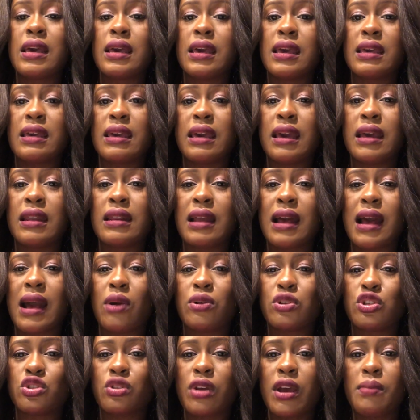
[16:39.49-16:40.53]
Again,
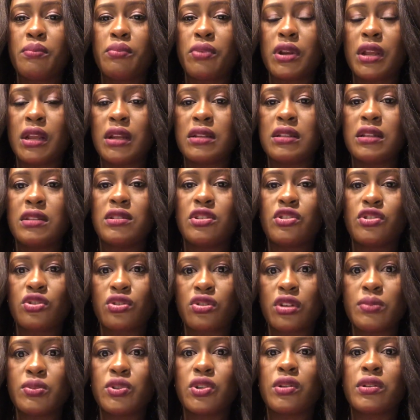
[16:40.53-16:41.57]
I'll try and put it in the
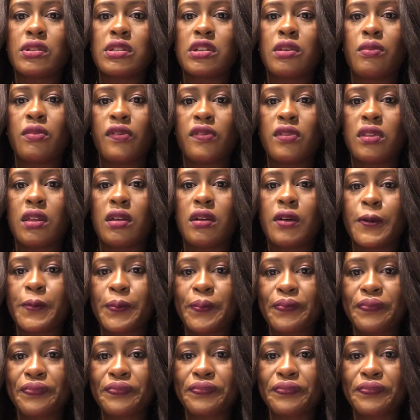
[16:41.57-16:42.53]
description, some of the